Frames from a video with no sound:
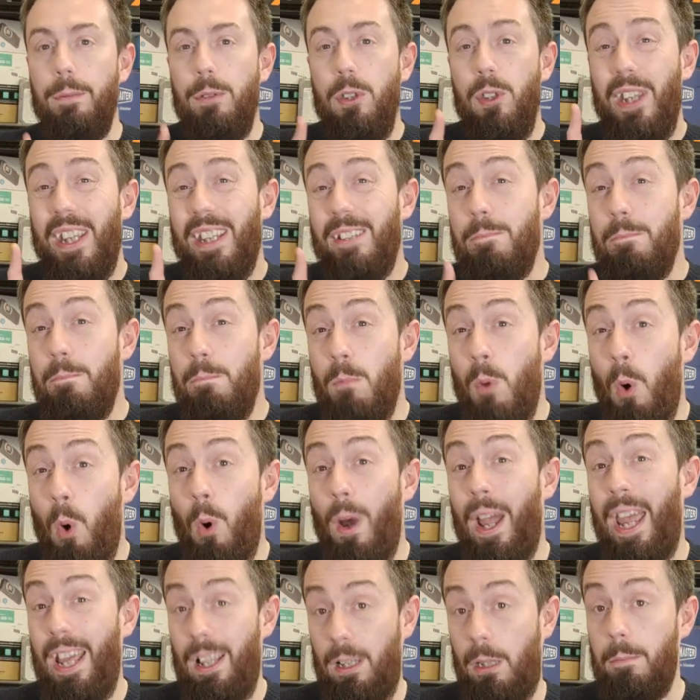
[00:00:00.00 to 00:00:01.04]
If you need
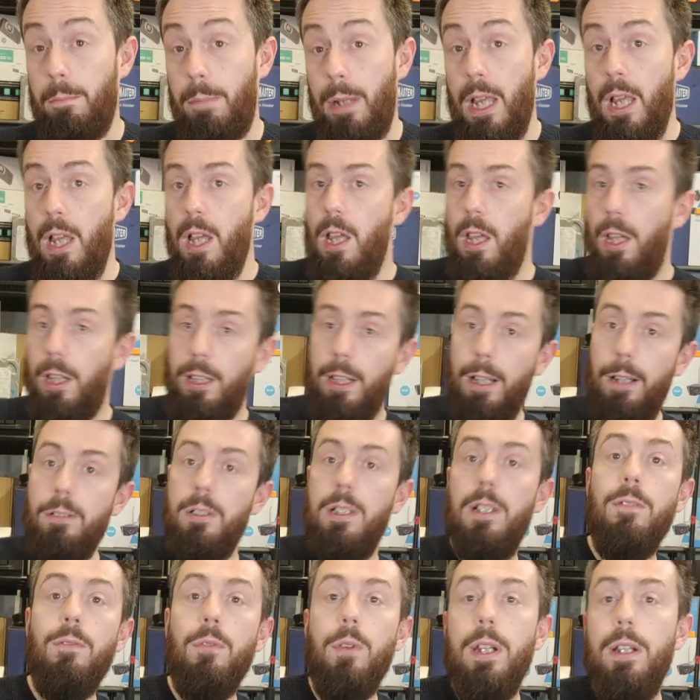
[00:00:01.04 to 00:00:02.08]
more help, go
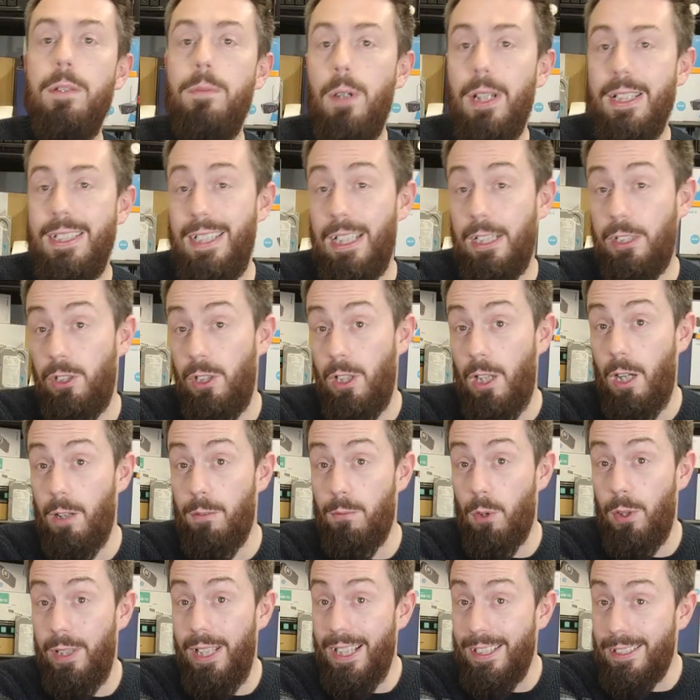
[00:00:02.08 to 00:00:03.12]
to the free advice section
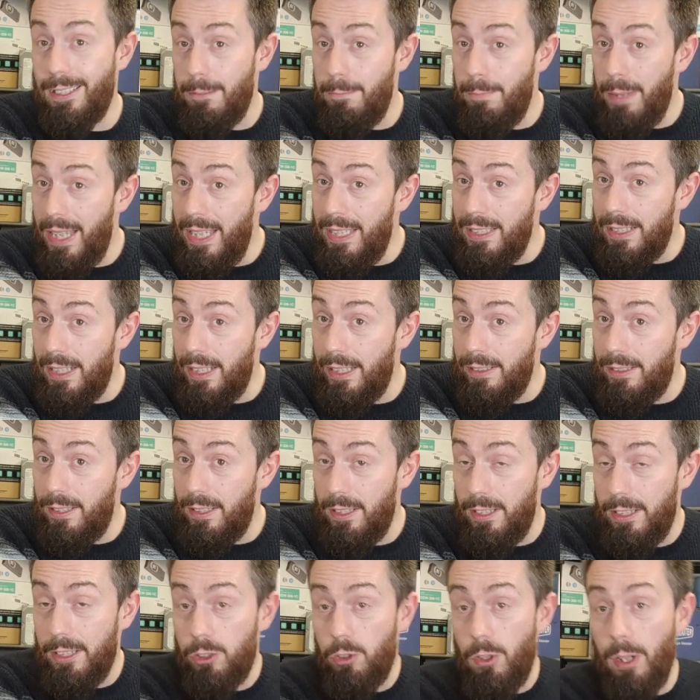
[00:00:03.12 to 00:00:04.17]
over on N A S Compares, linked
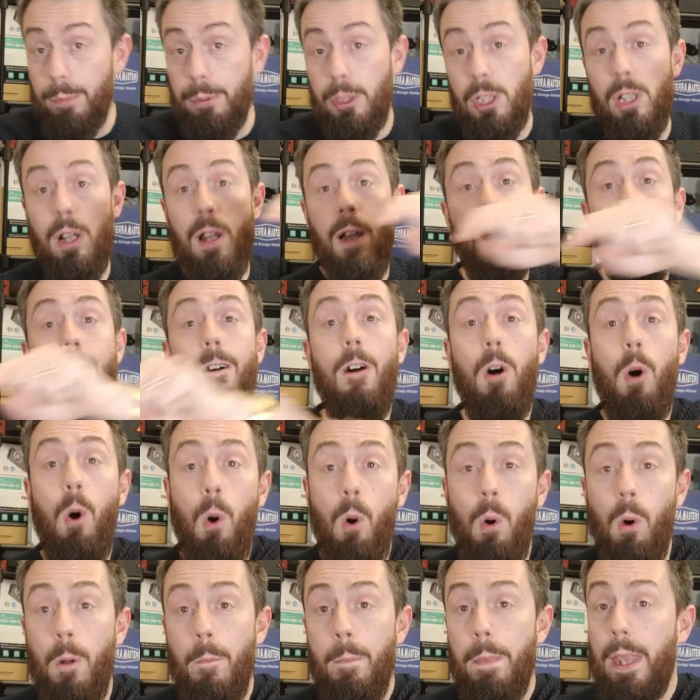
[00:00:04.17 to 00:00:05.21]
in the description,
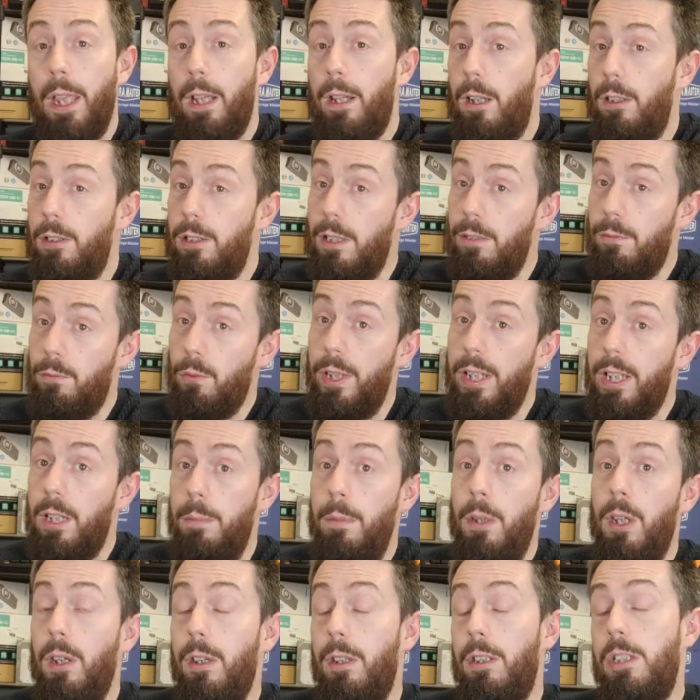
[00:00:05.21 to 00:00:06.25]
or go to the free
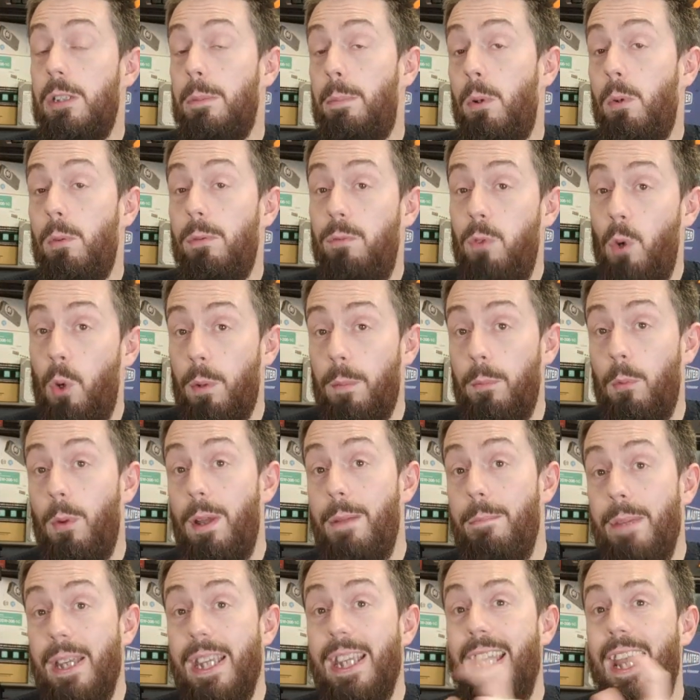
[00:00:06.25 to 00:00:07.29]
community support forum
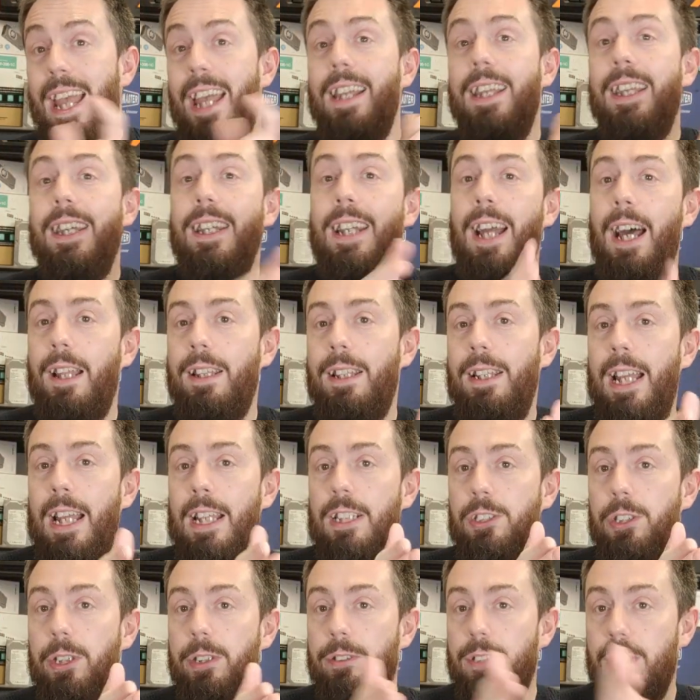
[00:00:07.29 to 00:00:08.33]
where me, Eddie, and other N A
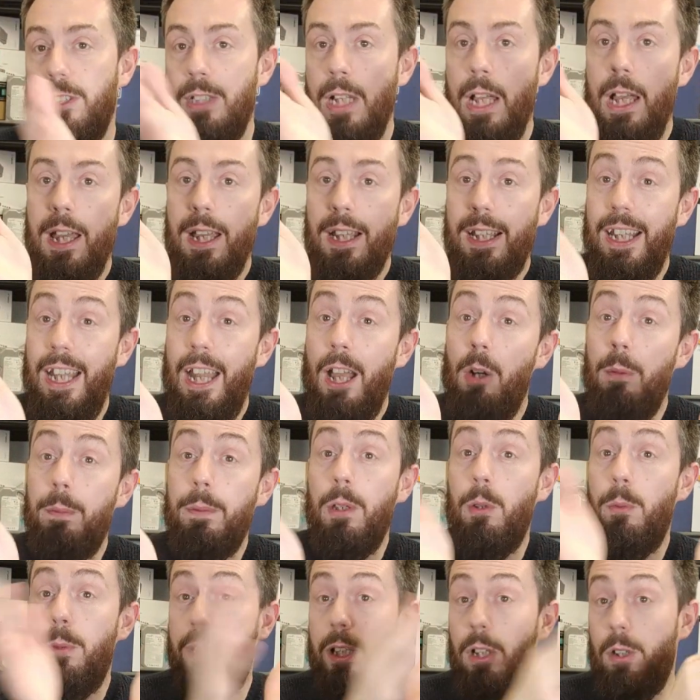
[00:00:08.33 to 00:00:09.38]
S users can
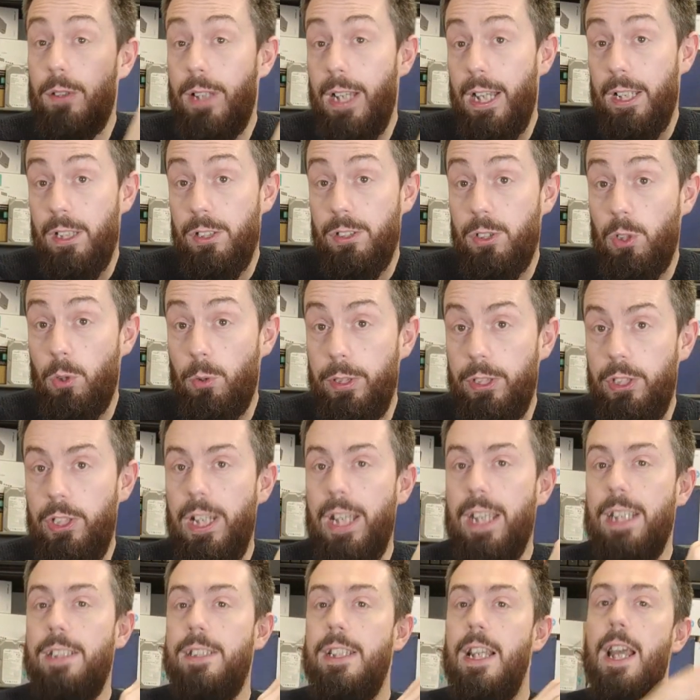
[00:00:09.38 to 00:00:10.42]
help you with your data storage
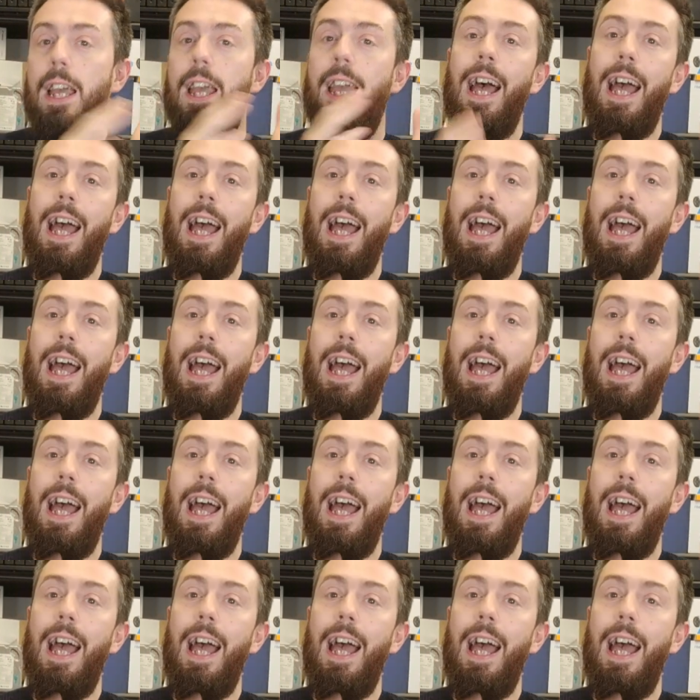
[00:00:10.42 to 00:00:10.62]
needs.